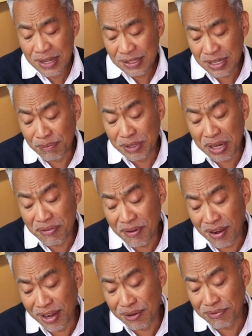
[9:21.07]
something
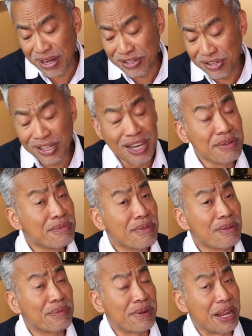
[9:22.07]
fried chicken,
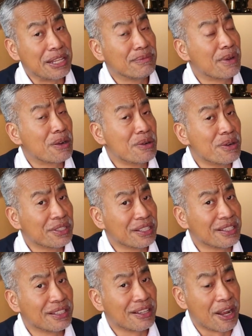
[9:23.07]
fried bangos,
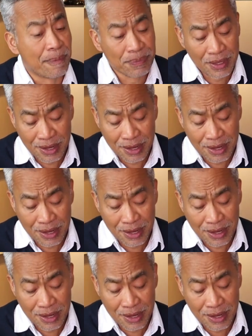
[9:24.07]
etc.